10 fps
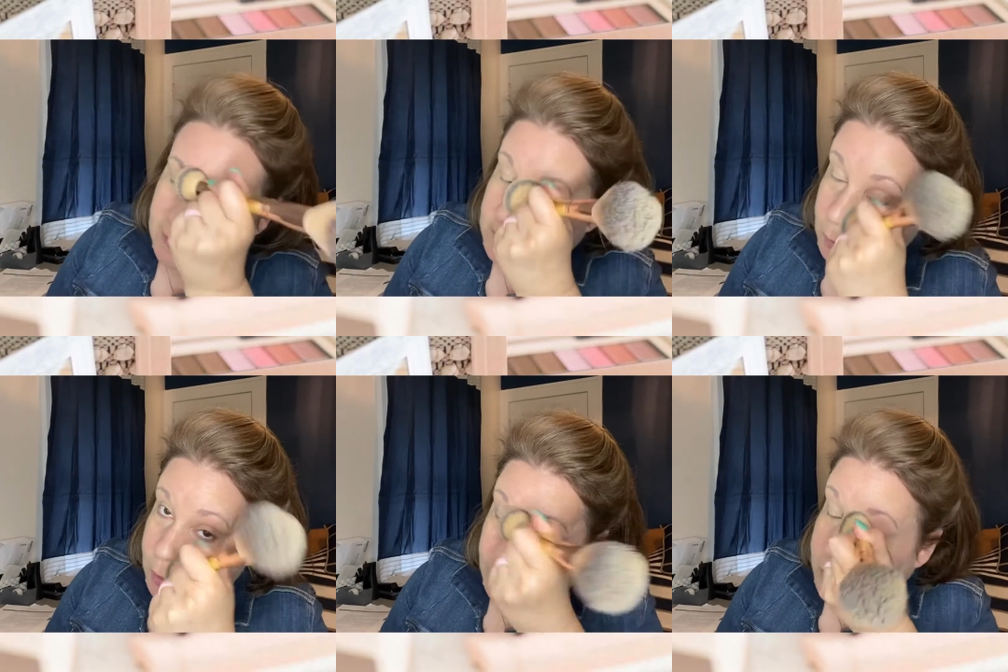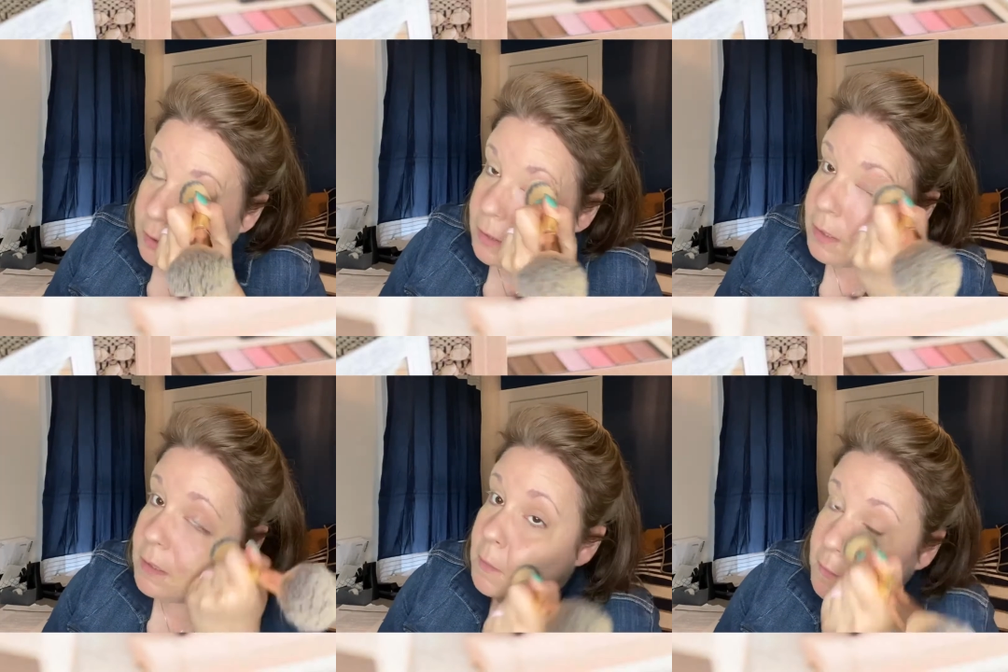or
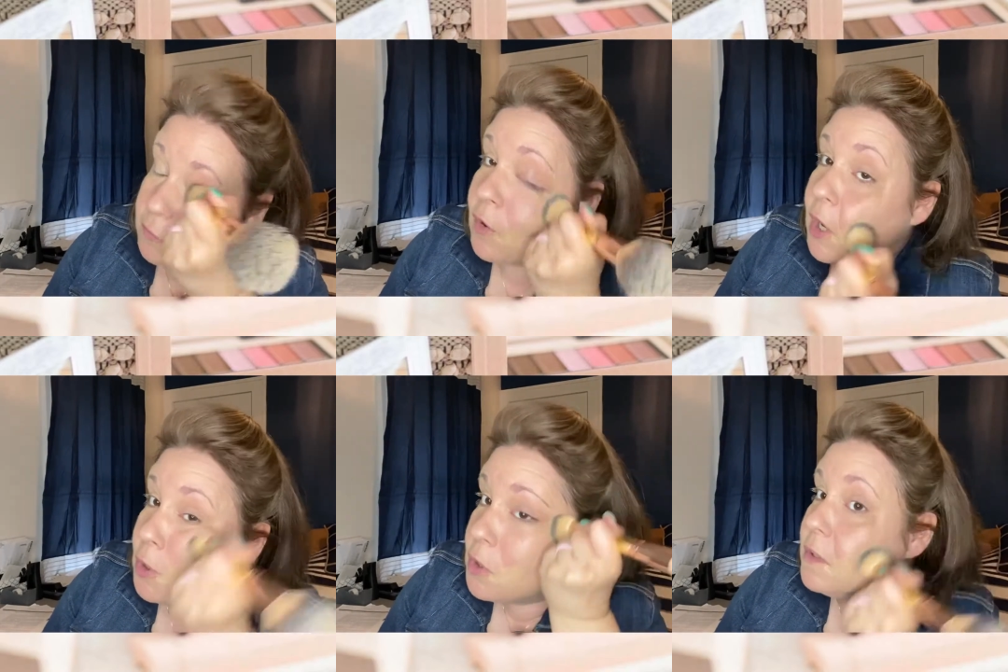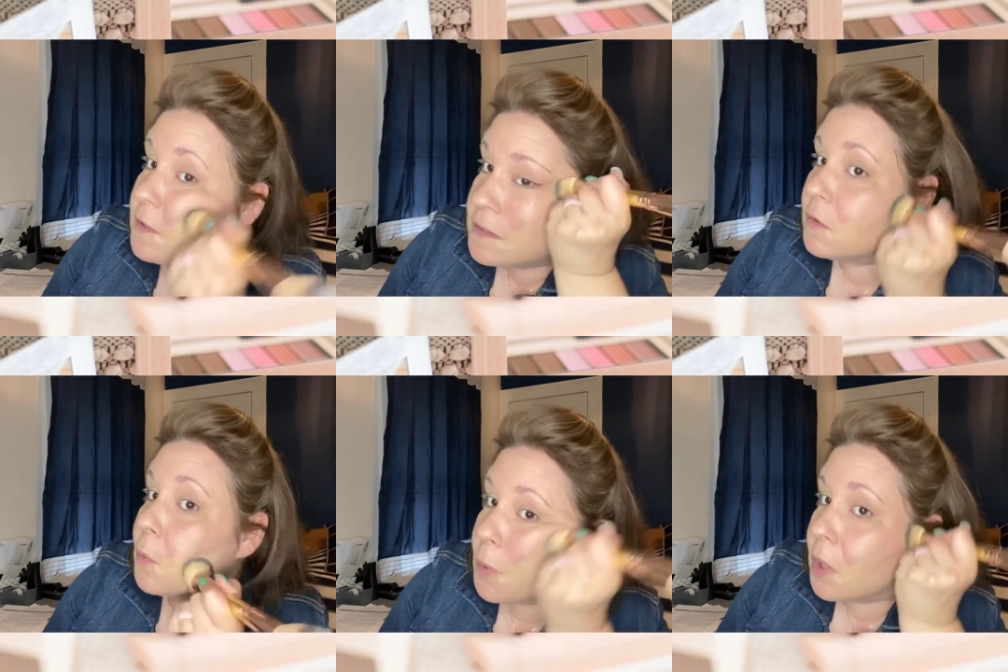freckles
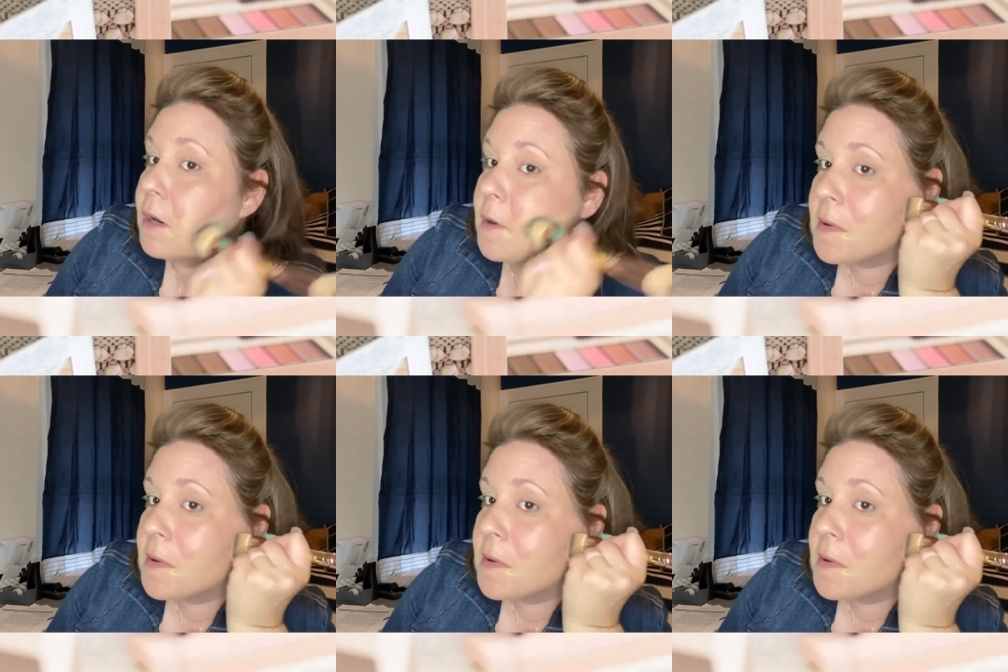or